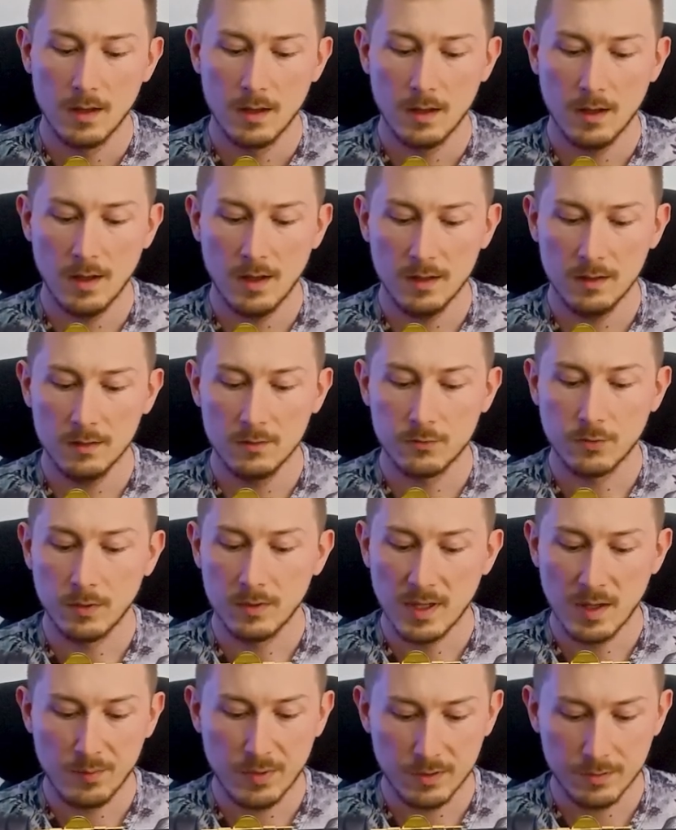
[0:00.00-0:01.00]
And rule
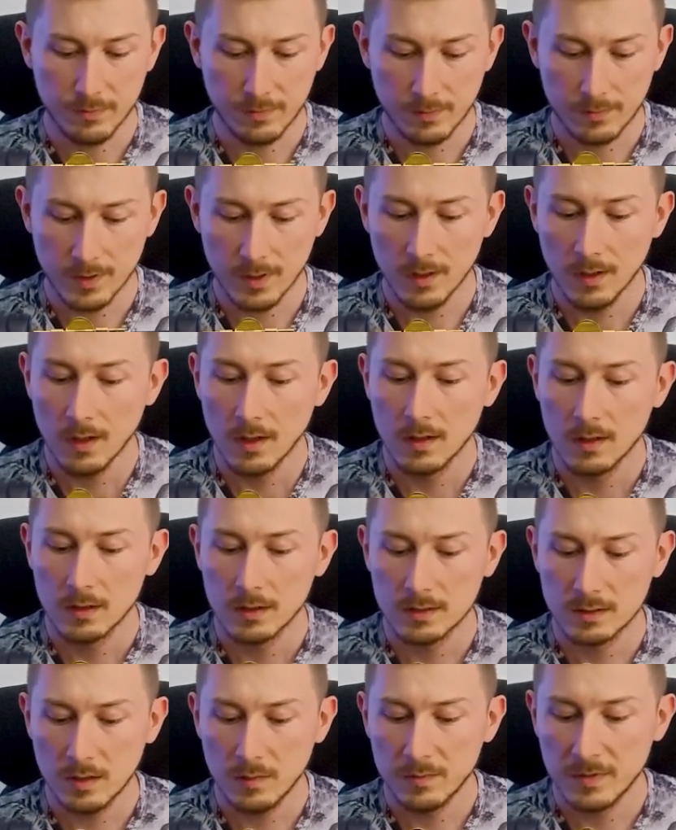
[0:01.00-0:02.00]
number 3.
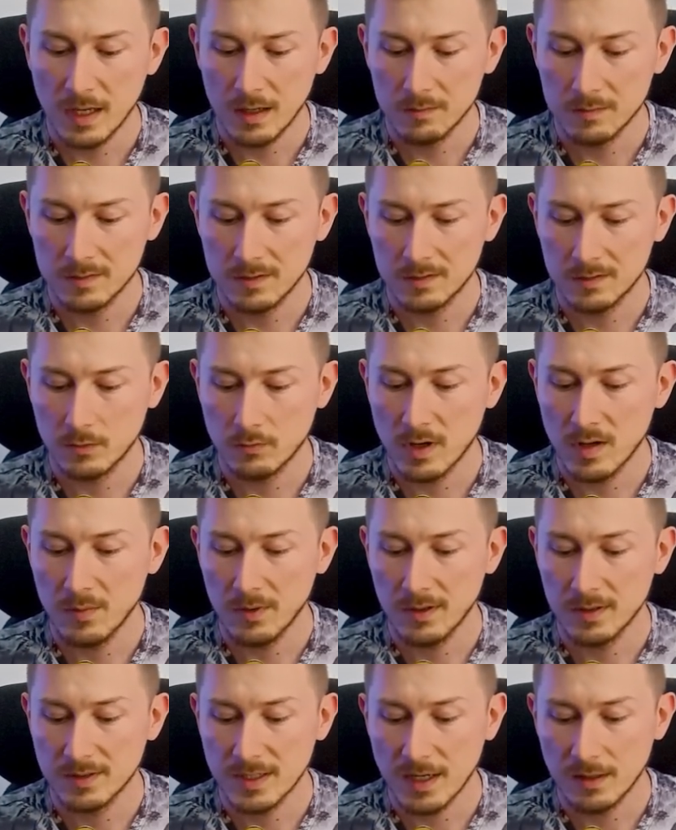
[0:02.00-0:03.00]
Some nouns
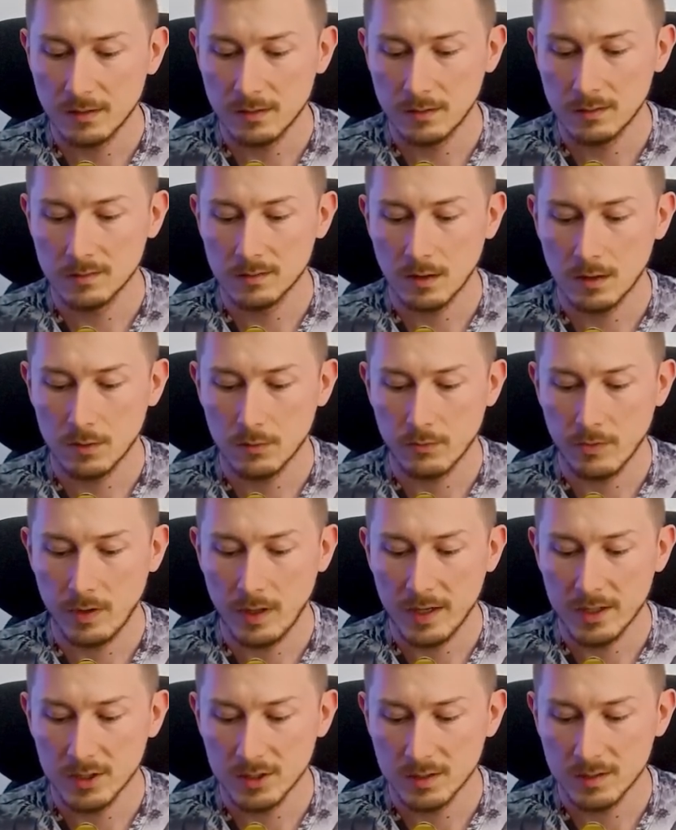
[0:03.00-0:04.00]
describing titles or
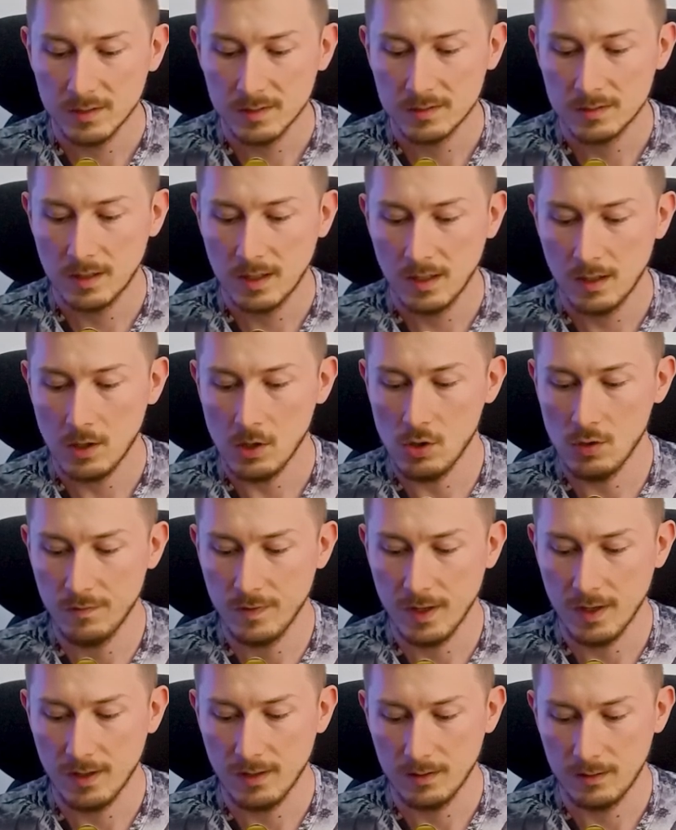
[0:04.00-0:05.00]
relations take OV
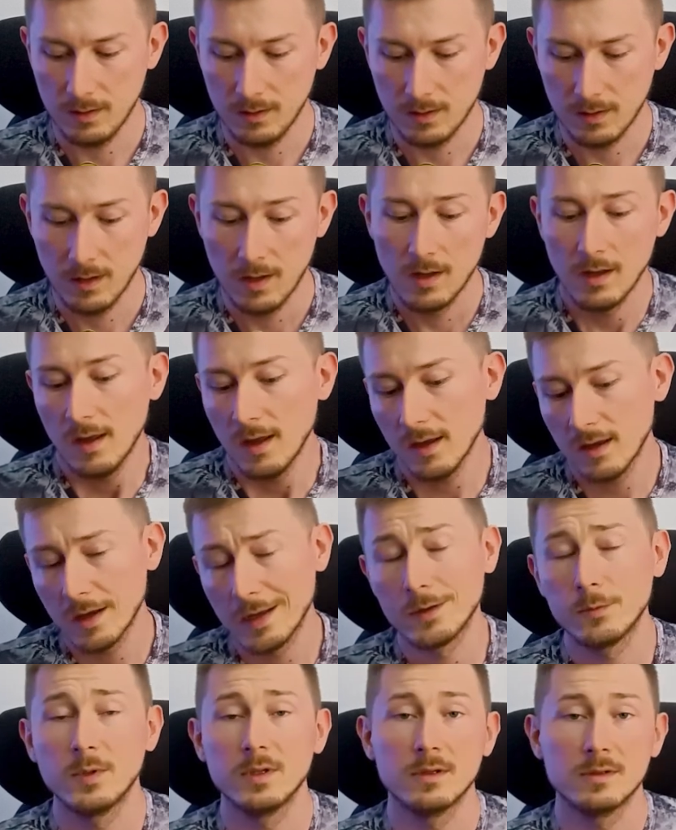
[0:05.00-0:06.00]
ending.
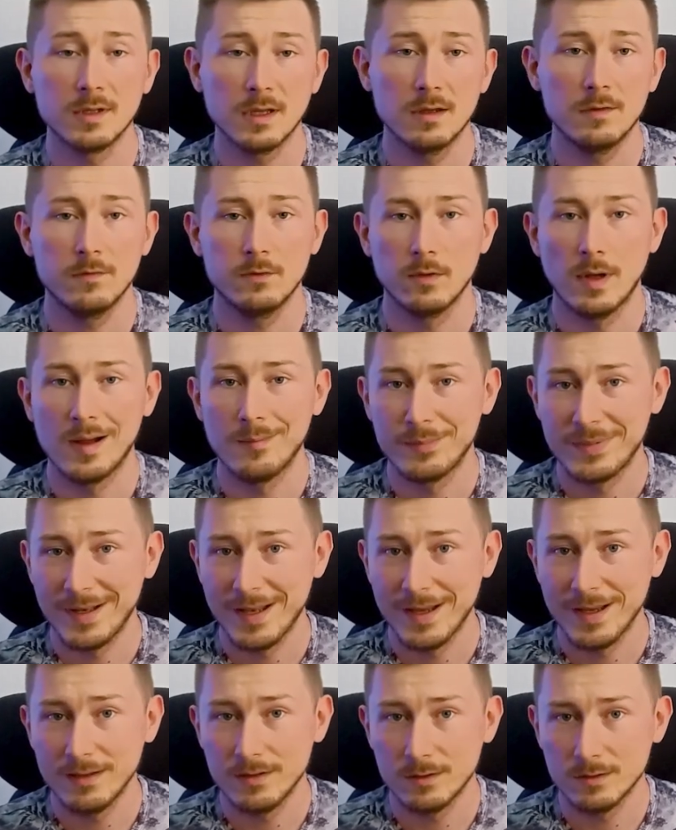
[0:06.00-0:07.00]
Again, we don't have to
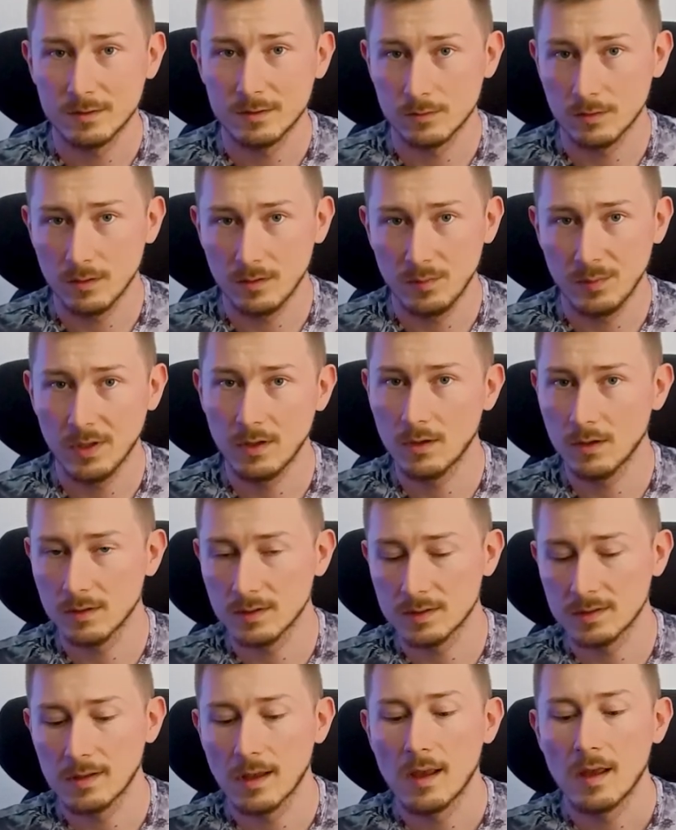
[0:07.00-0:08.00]
apply this rule
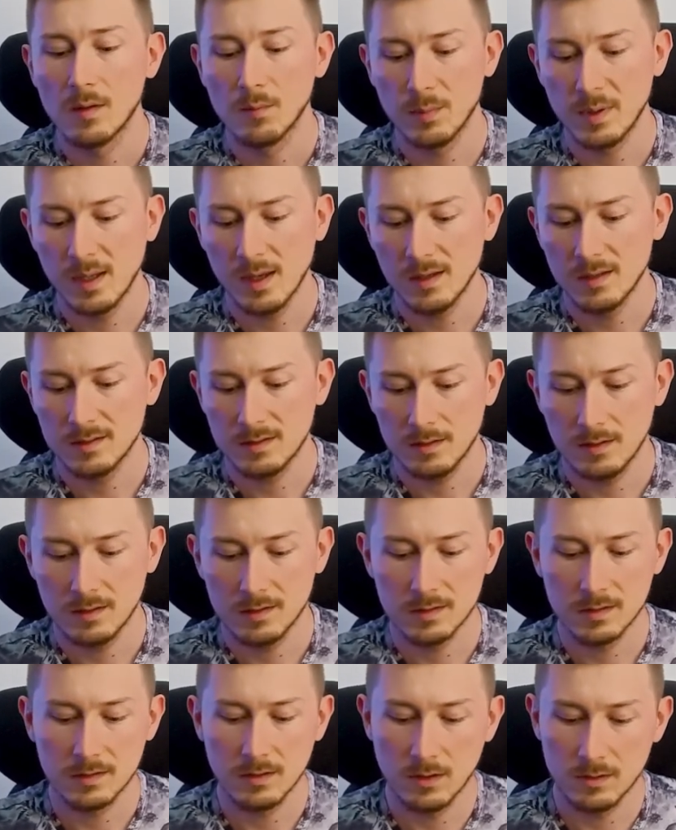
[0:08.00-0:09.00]
because PS
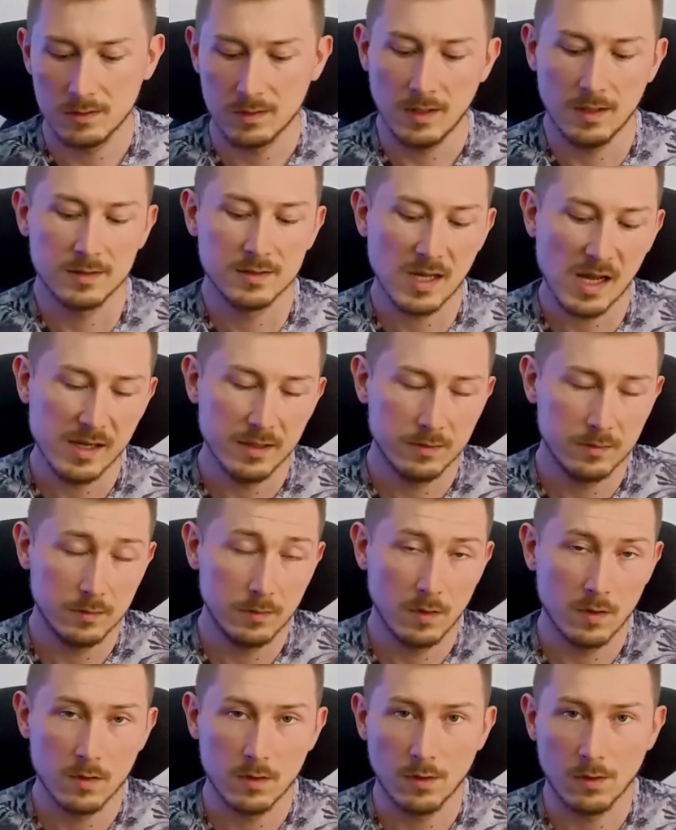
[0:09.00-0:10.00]
is not a
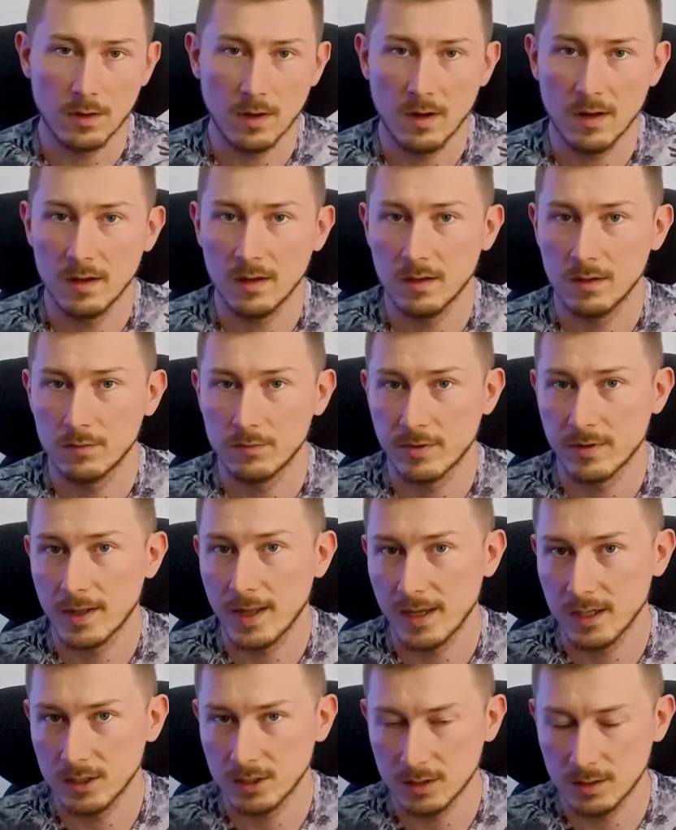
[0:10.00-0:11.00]
title or a
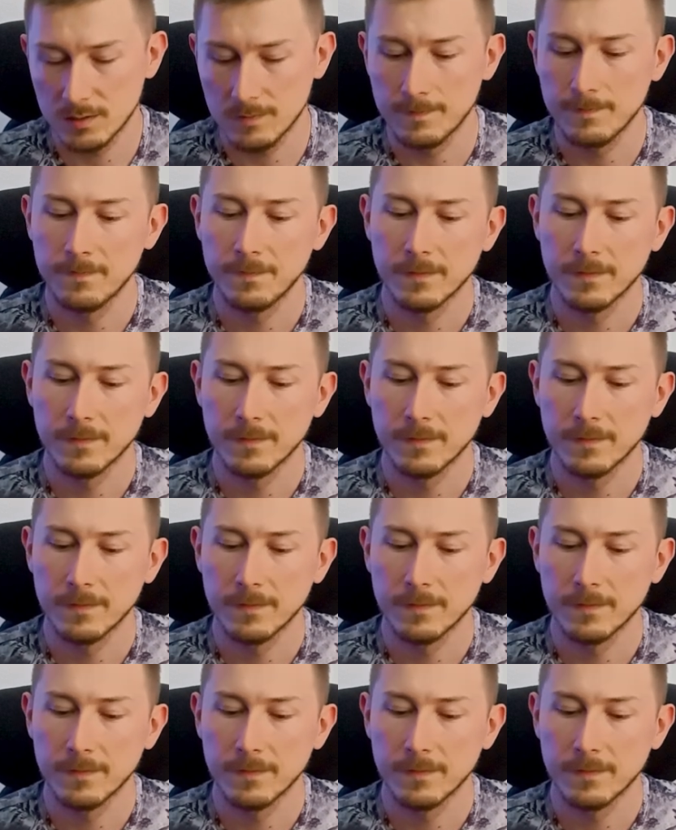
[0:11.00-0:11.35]
relation.